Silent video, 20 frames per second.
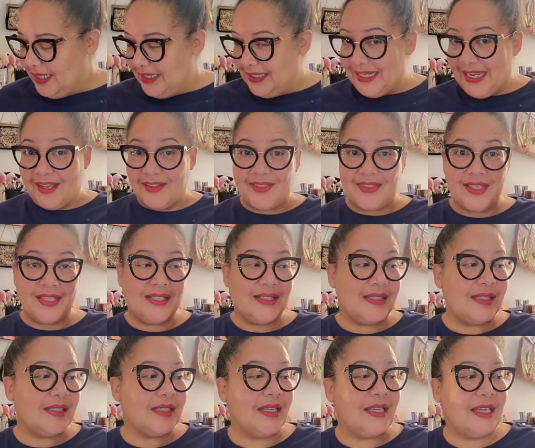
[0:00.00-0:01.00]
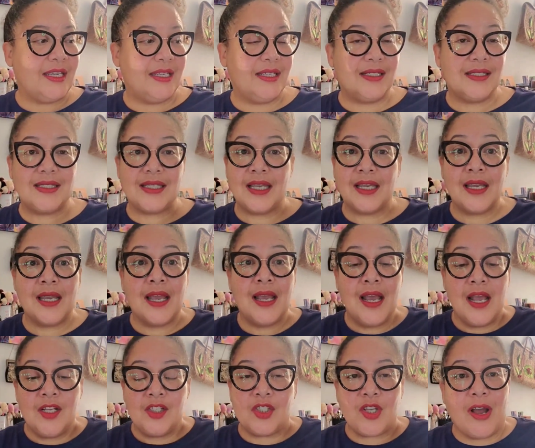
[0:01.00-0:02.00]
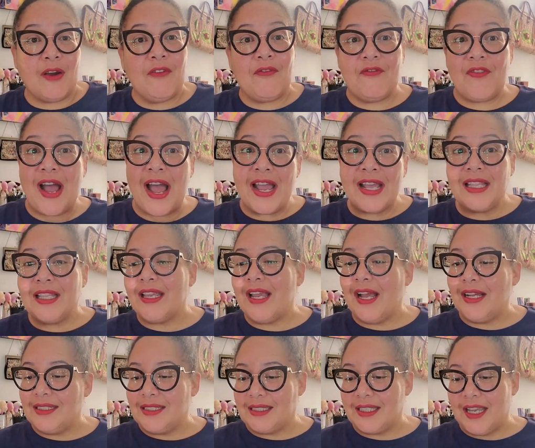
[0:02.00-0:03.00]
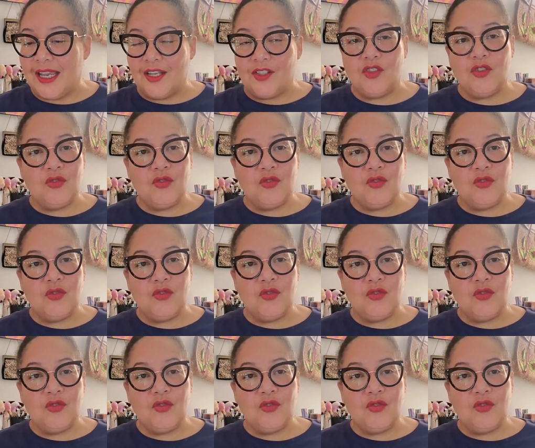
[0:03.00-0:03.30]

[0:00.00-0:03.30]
Now this is, so finally I said,